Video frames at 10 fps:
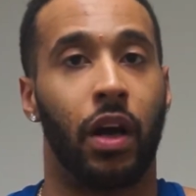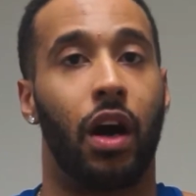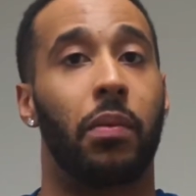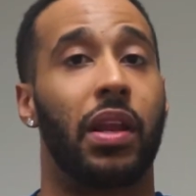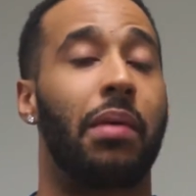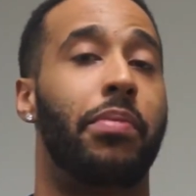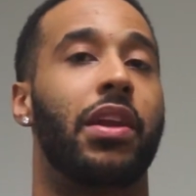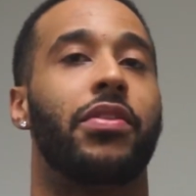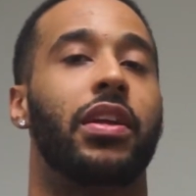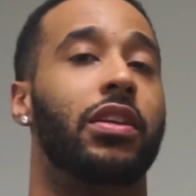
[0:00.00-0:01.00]
a lot
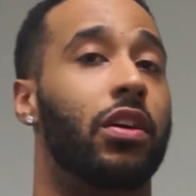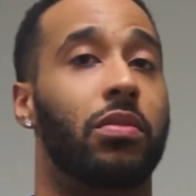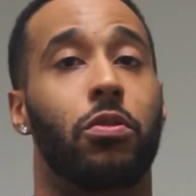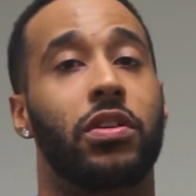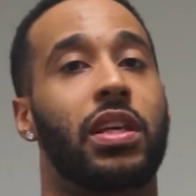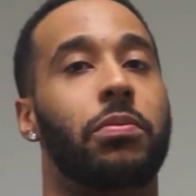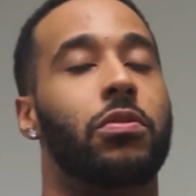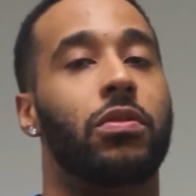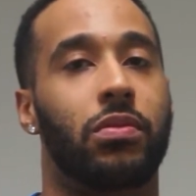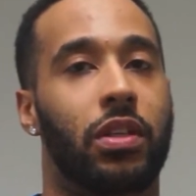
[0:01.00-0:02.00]
better than, you know, the more
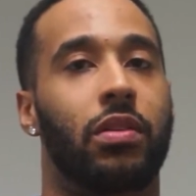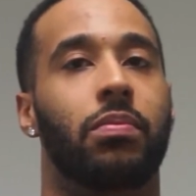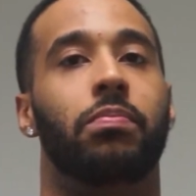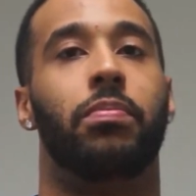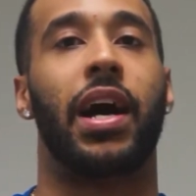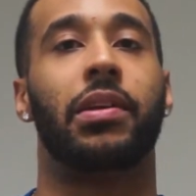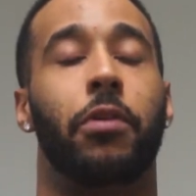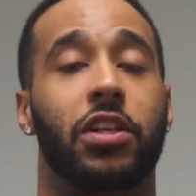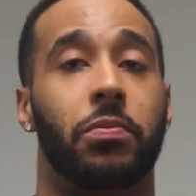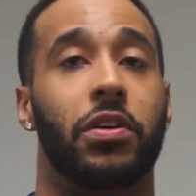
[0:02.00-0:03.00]
typical, you know, body
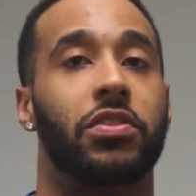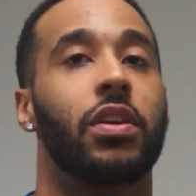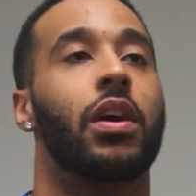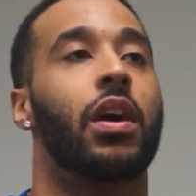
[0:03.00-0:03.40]
part splits.